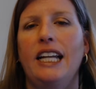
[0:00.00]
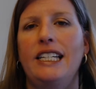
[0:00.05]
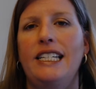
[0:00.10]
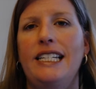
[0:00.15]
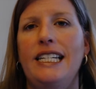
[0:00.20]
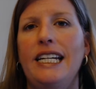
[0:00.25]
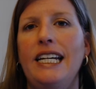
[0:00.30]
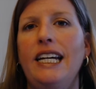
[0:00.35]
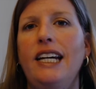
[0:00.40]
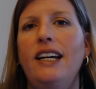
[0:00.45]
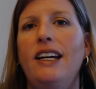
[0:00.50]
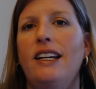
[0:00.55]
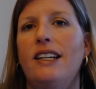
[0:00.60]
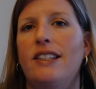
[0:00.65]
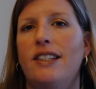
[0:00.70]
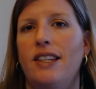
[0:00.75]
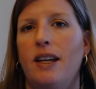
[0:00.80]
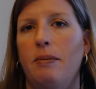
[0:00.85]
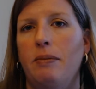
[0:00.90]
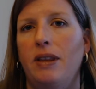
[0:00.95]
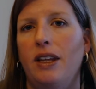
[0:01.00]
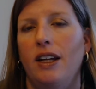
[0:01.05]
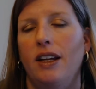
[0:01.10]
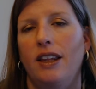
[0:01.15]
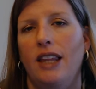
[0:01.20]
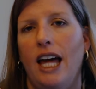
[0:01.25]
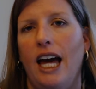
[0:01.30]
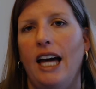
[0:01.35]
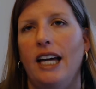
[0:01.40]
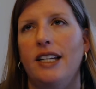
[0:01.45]
D is something
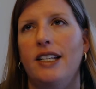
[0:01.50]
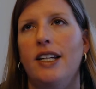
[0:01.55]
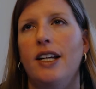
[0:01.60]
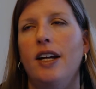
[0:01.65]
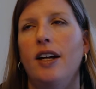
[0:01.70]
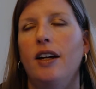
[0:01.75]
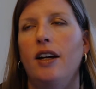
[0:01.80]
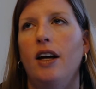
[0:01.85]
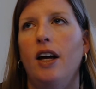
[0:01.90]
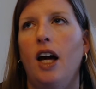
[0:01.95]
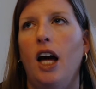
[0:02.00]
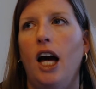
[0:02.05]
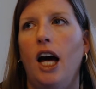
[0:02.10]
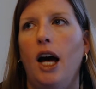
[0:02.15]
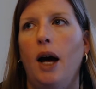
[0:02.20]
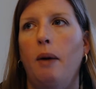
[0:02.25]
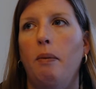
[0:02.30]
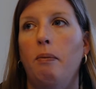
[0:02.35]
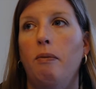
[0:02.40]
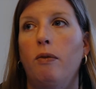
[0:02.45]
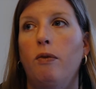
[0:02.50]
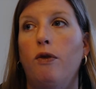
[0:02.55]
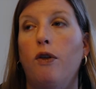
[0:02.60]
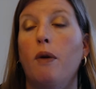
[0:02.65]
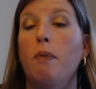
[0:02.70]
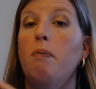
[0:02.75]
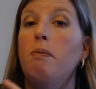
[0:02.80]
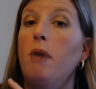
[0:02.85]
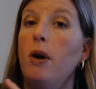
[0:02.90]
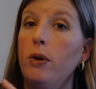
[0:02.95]
that
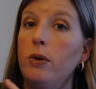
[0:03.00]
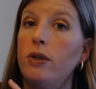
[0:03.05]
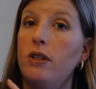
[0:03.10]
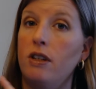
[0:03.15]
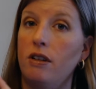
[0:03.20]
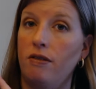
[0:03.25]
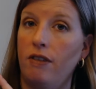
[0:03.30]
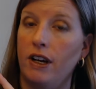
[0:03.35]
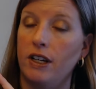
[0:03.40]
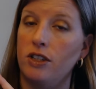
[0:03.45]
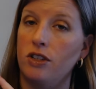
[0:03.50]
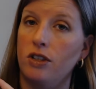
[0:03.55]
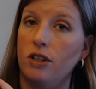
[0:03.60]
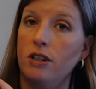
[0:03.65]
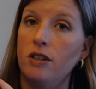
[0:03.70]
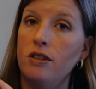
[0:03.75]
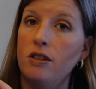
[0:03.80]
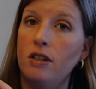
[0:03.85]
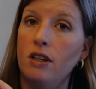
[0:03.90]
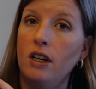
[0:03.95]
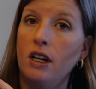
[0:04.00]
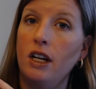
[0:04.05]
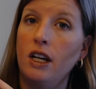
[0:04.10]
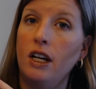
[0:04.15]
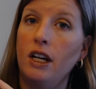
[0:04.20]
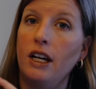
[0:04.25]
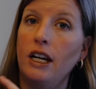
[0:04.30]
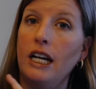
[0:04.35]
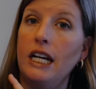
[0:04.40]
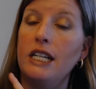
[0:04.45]
for most investors
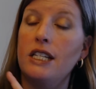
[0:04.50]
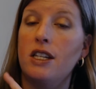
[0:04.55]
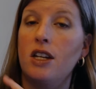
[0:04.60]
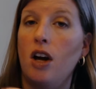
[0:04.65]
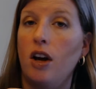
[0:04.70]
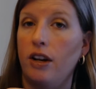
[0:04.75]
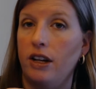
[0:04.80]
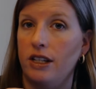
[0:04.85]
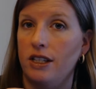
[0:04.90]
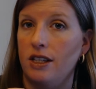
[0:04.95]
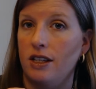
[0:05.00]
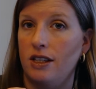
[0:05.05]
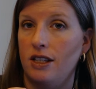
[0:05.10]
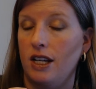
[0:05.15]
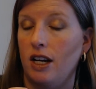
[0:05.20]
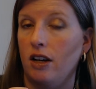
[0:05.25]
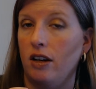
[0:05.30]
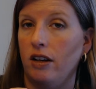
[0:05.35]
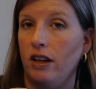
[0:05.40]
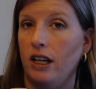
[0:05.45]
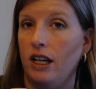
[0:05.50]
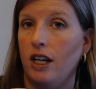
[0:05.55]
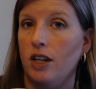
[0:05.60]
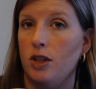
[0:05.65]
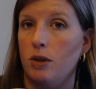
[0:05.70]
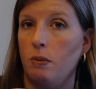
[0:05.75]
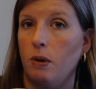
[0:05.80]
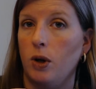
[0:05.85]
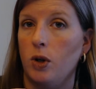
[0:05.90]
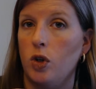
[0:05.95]
is not necessarily a
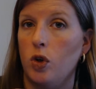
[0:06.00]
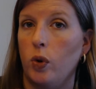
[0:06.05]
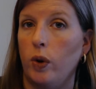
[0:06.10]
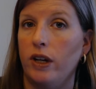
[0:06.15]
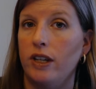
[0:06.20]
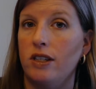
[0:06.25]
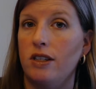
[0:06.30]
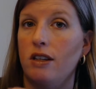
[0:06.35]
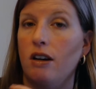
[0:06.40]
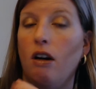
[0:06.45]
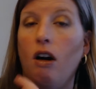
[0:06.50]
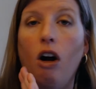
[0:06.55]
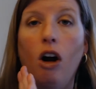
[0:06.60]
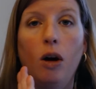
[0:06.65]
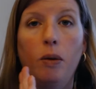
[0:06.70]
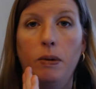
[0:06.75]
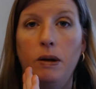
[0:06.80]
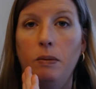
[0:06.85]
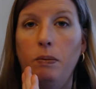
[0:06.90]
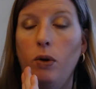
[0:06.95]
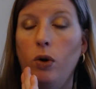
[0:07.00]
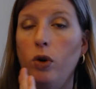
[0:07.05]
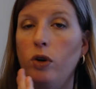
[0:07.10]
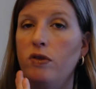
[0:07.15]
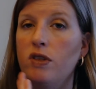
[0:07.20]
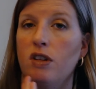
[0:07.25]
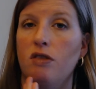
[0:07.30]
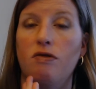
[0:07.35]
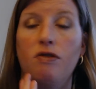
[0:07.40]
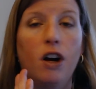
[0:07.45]
smart choice. There are people who've
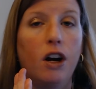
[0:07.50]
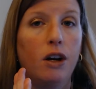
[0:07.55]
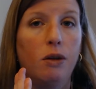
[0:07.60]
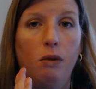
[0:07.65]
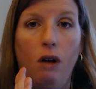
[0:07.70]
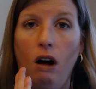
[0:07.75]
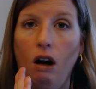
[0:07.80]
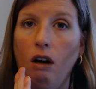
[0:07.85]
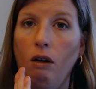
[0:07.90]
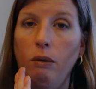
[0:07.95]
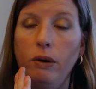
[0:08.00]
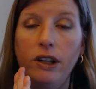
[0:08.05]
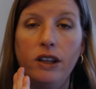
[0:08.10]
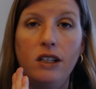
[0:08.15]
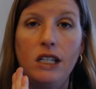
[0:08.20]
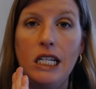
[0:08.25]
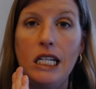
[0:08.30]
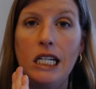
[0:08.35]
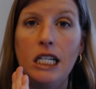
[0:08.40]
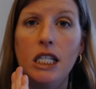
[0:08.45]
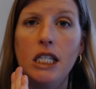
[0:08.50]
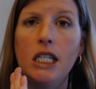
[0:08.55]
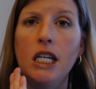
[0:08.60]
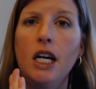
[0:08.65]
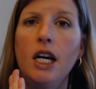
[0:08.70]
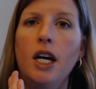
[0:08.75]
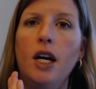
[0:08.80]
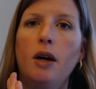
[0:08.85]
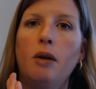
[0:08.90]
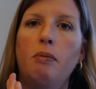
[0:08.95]
done very well with Ds,
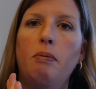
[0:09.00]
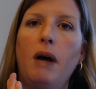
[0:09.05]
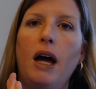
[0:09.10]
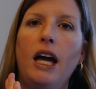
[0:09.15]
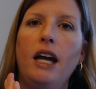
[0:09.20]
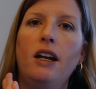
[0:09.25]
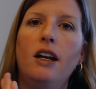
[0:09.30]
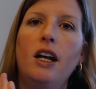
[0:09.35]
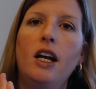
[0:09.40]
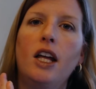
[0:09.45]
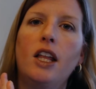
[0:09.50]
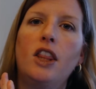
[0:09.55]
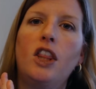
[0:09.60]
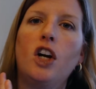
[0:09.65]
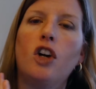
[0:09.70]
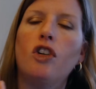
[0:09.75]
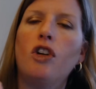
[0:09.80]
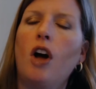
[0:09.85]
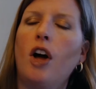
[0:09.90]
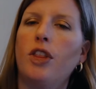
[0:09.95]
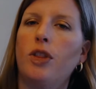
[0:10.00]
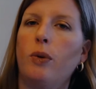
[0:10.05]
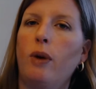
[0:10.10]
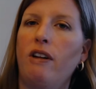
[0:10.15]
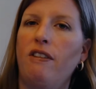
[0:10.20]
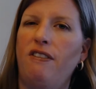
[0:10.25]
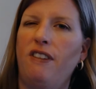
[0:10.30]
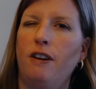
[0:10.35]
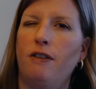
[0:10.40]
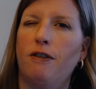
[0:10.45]
but they're not the
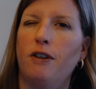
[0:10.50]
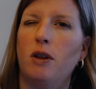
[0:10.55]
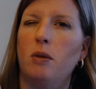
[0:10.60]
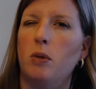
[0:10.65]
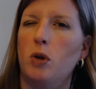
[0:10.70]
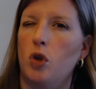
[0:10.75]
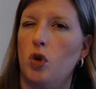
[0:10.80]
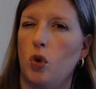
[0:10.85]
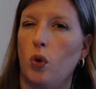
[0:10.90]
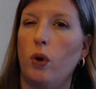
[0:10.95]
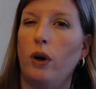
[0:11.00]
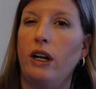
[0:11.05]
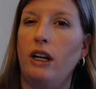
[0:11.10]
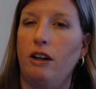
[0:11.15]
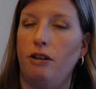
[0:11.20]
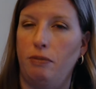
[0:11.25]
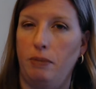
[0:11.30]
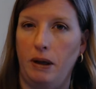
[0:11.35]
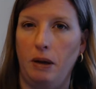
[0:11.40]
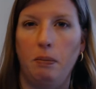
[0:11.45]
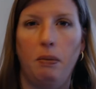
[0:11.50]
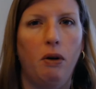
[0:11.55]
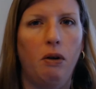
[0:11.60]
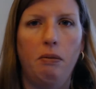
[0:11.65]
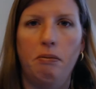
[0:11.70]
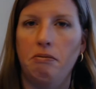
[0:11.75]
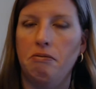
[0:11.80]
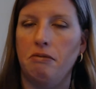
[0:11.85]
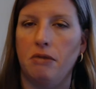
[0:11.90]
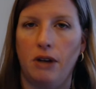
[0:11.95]
right fit for the majority of
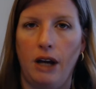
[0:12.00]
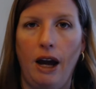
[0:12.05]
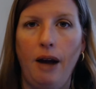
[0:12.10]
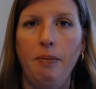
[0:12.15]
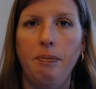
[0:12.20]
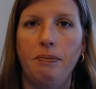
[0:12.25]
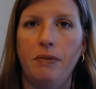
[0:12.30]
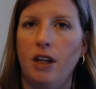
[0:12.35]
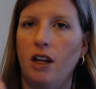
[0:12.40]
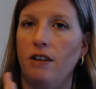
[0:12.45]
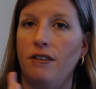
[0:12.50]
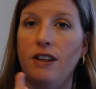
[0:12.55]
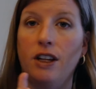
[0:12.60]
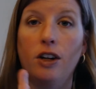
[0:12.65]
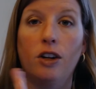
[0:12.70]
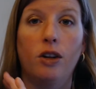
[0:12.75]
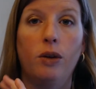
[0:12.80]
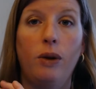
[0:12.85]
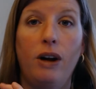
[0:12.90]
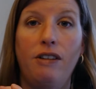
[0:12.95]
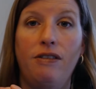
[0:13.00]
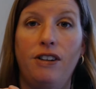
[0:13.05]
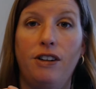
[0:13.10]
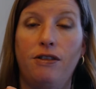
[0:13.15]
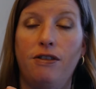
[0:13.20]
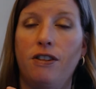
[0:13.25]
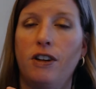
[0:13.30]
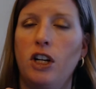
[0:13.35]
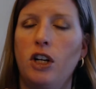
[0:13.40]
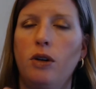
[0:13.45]
people, okay? If they're the right
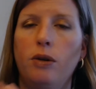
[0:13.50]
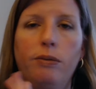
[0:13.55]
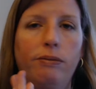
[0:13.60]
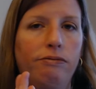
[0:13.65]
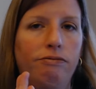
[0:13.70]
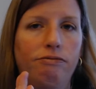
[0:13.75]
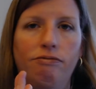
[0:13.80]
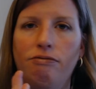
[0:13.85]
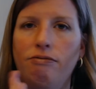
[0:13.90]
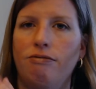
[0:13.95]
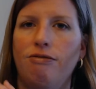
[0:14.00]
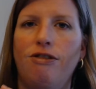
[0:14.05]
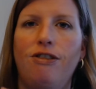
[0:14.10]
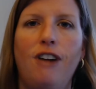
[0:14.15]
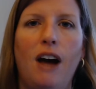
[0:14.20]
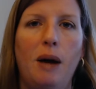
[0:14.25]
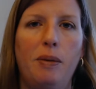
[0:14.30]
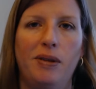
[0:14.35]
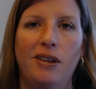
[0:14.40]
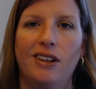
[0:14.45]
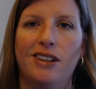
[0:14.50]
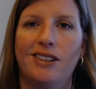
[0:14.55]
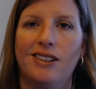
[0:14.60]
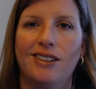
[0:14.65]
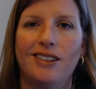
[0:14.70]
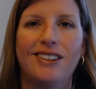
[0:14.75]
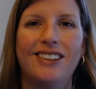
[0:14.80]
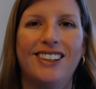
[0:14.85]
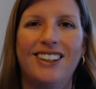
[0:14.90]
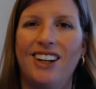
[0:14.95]
fit for you, fabulous.
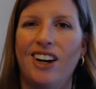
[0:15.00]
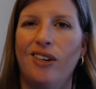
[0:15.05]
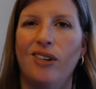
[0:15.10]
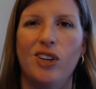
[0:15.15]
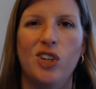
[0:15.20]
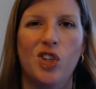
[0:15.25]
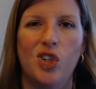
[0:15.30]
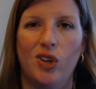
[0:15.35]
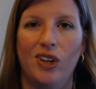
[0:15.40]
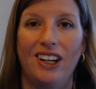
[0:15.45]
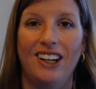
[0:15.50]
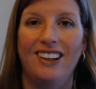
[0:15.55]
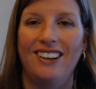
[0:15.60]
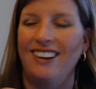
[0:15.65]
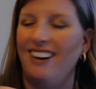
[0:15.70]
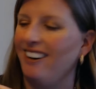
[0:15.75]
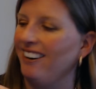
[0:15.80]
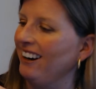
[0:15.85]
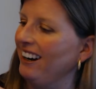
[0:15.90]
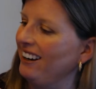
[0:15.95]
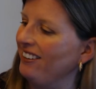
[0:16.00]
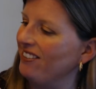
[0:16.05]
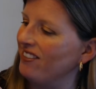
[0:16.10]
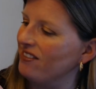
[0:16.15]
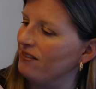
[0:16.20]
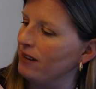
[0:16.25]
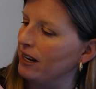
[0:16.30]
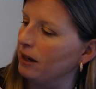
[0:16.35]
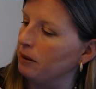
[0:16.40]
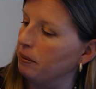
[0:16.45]
Go enjoy it, all right?
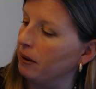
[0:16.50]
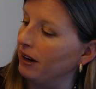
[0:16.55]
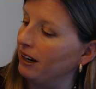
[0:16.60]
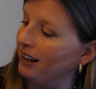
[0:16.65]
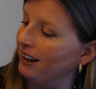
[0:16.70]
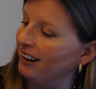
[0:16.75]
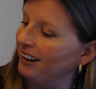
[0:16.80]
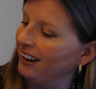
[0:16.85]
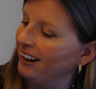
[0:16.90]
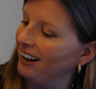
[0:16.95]
Make money.